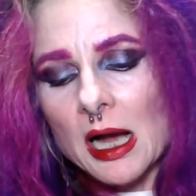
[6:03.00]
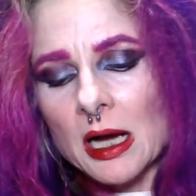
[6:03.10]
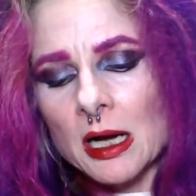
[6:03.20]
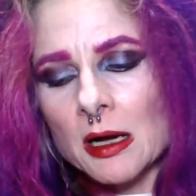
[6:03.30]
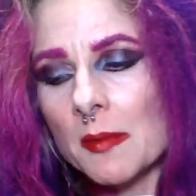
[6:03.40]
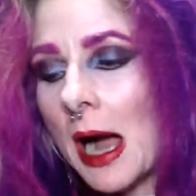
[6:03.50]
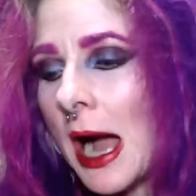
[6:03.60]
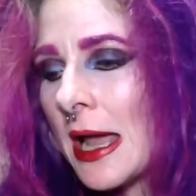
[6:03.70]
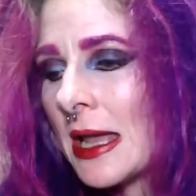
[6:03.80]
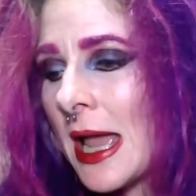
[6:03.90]
um,
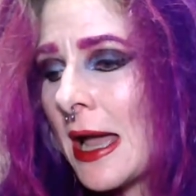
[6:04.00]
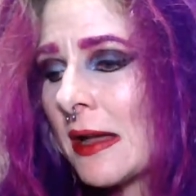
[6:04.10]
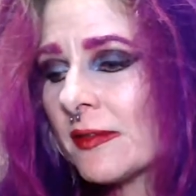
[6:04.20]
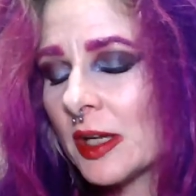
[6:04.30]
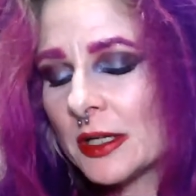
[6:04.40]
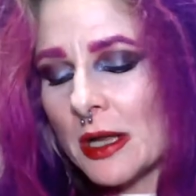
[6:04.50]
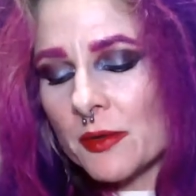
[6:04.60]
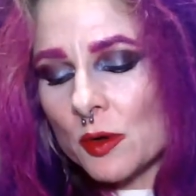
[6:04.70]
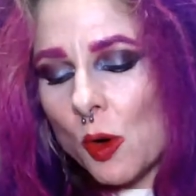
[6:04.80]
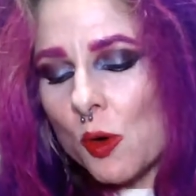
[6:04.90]
I have
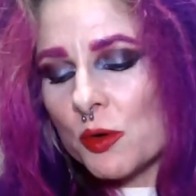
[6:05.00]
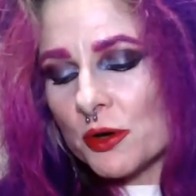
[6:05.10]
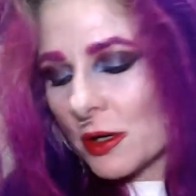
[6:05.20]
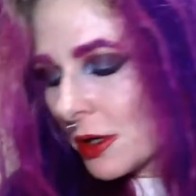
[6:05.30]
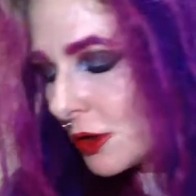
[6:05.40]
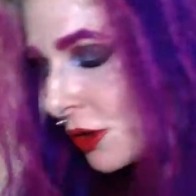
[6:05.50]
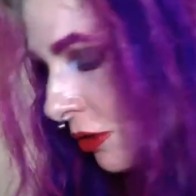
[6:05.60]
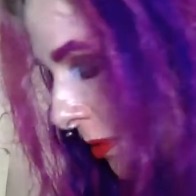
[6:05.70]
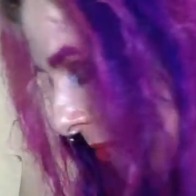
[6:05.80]
another older tube